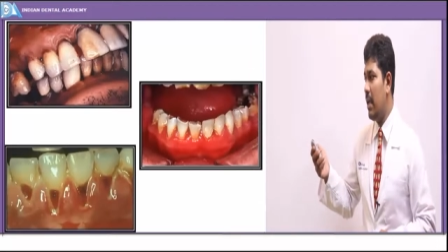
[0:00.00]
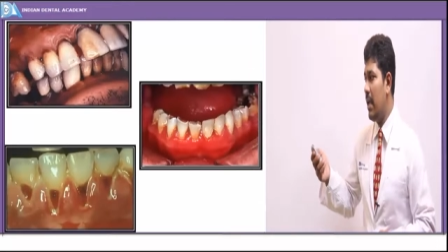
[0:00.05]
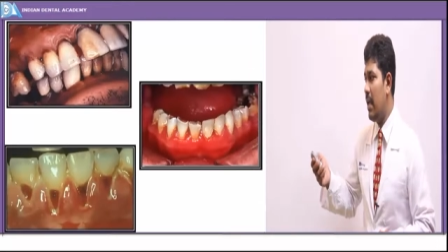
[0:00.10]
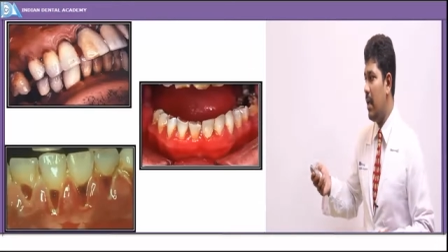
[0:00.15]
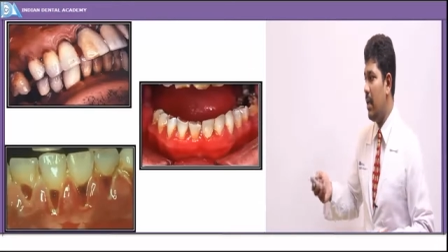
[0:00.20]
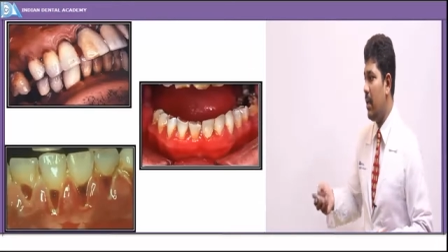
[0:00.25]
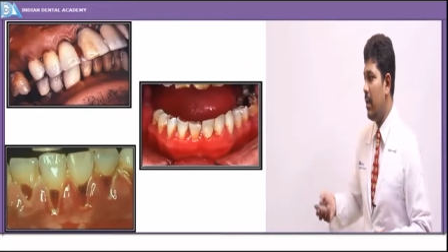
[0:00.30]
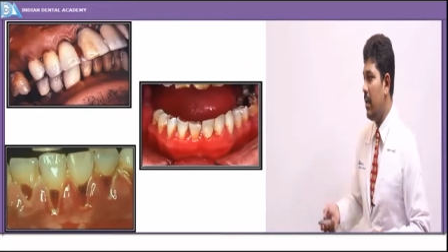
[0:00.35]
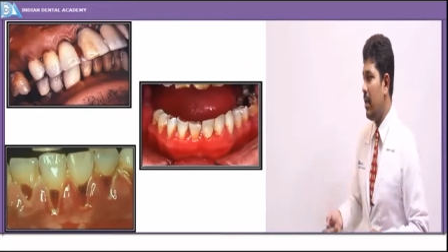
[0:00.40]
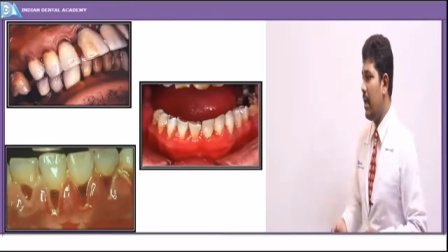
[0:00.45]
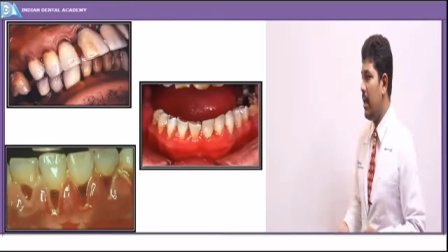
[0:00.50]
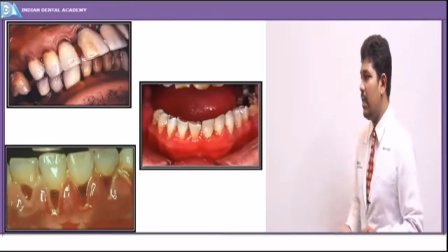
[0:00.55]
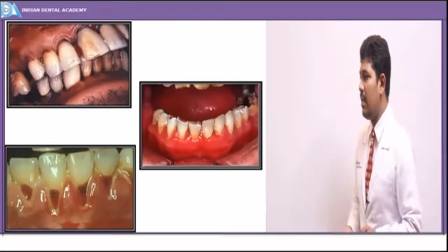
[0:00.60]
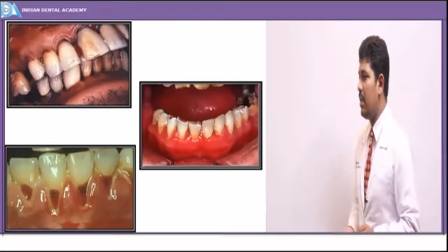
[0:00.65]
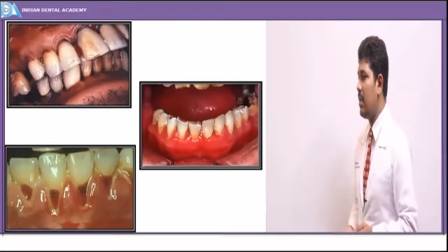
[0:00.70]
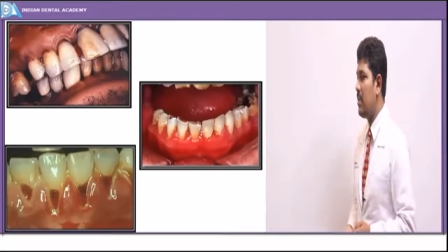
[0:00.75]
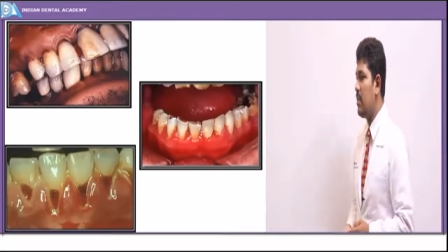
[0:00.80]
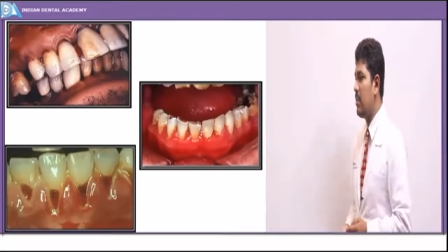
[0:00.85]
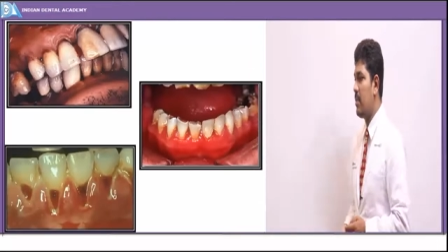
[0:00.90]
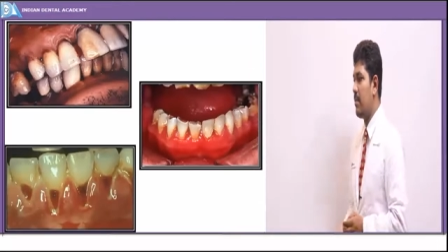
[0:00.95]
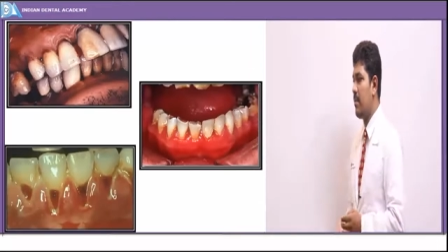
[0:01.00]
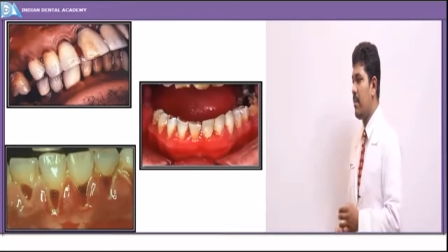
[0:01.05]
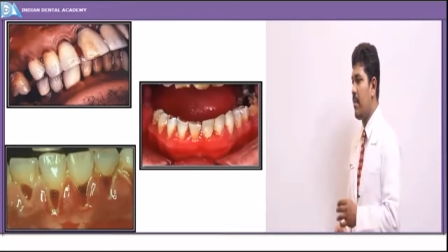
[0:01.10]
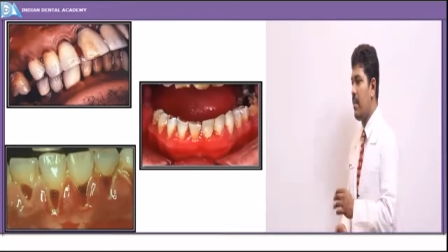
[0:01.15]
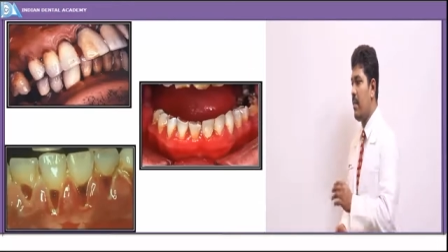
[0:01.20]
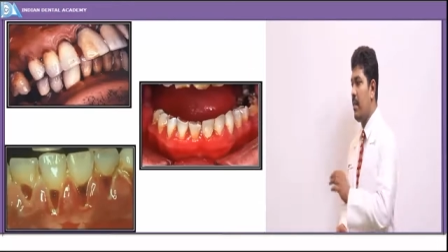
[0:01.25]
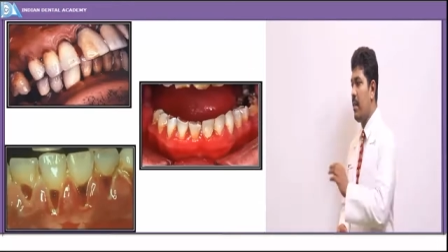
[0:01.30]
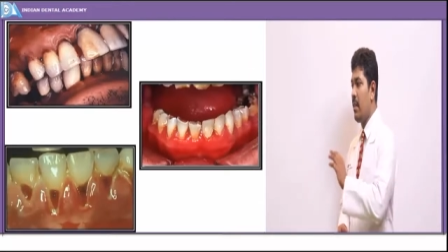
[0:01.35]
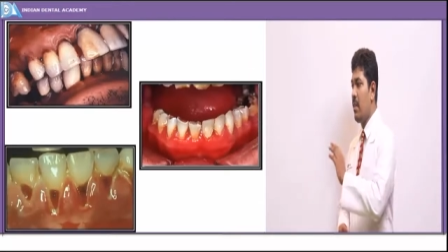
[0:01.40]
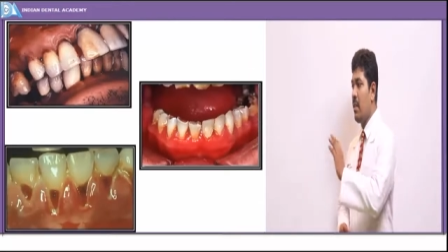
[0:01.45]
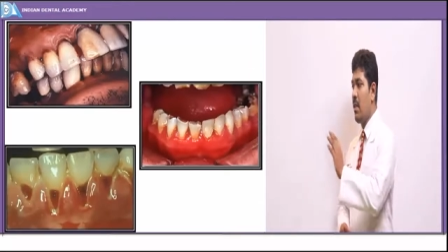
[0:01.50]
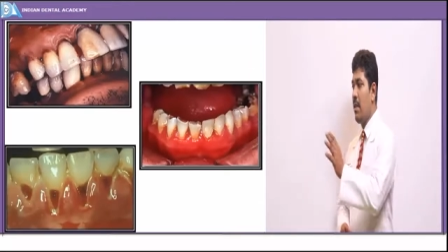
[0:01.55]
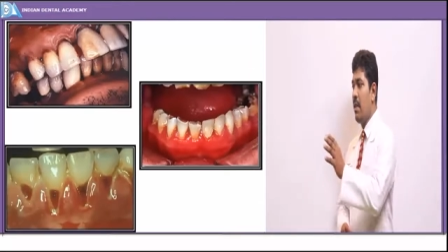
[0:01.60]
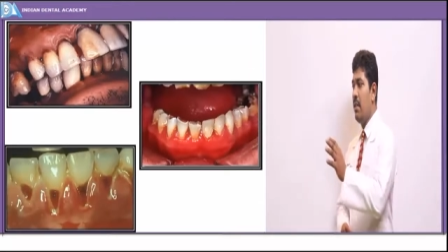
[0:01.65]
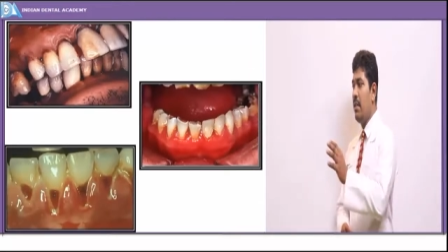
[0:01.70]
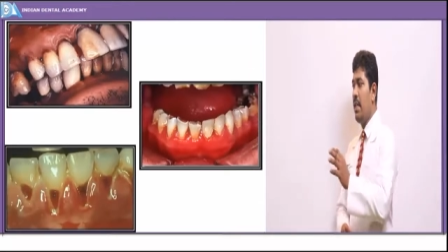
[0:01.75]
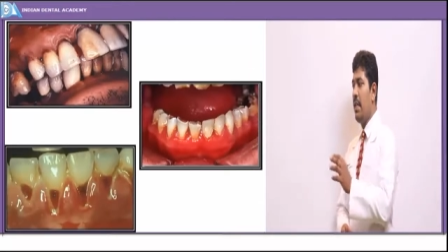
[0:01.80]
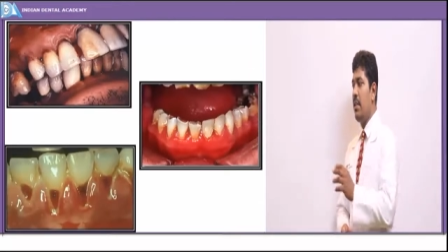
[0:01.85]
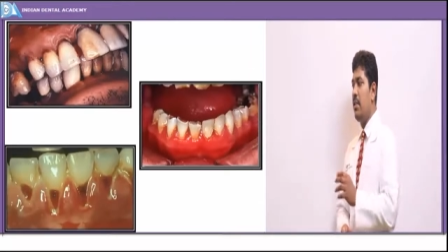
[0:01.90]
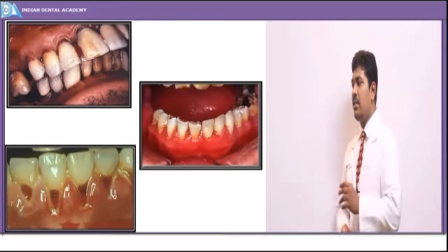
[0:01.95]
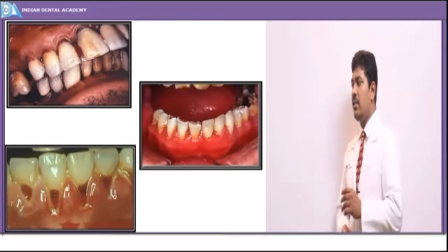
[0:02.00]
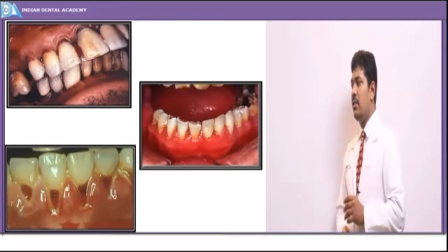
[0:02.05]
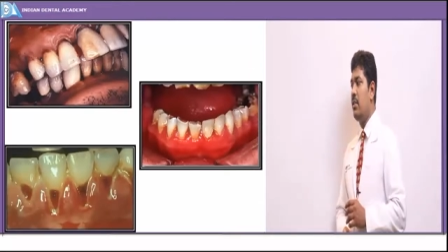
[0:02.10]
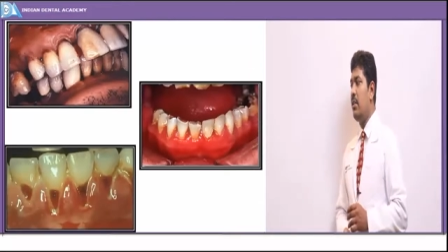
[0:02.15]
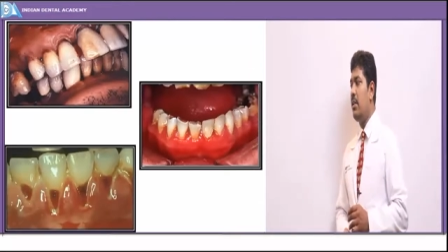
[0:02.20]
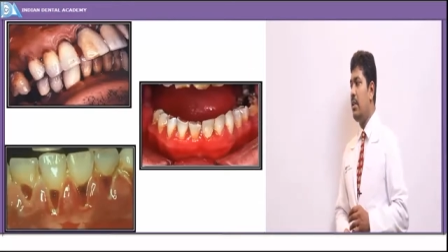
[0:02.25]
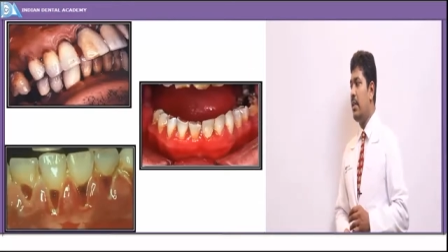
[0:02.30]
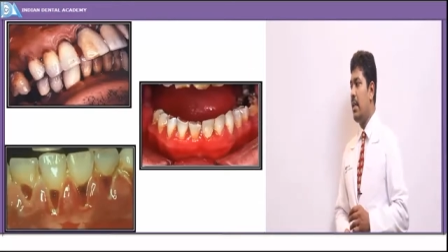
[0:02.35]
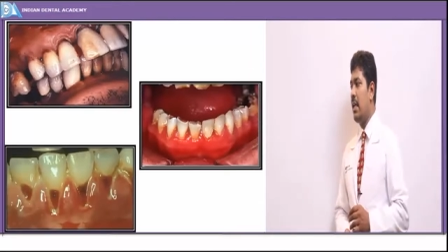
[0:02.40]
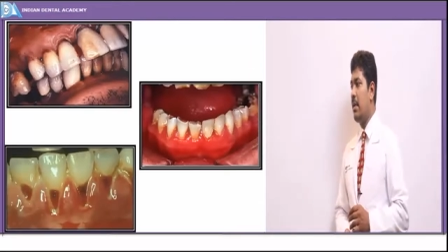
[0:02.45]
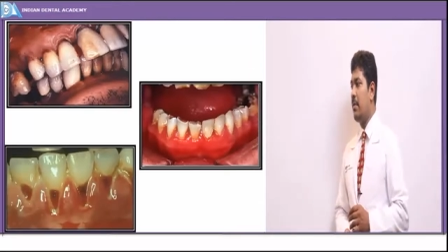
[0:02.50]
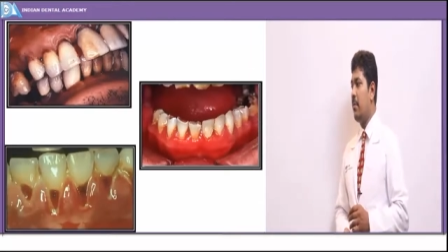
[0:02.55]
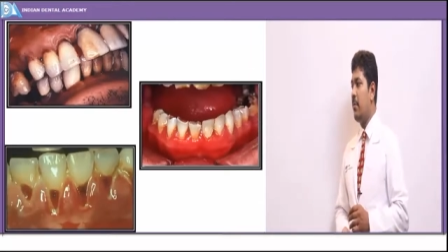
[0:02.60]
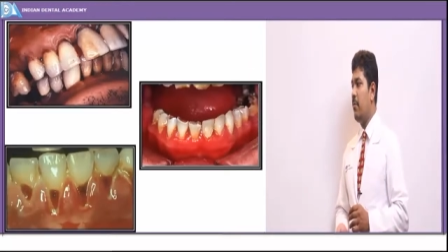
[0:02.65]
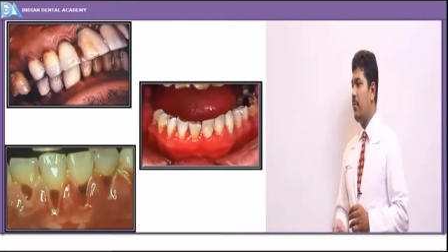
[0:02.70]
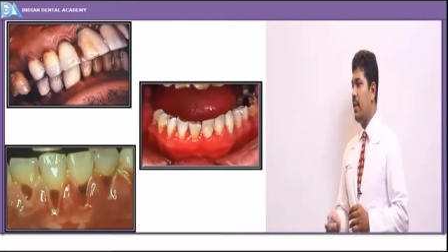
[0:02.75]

areas. That is the third type.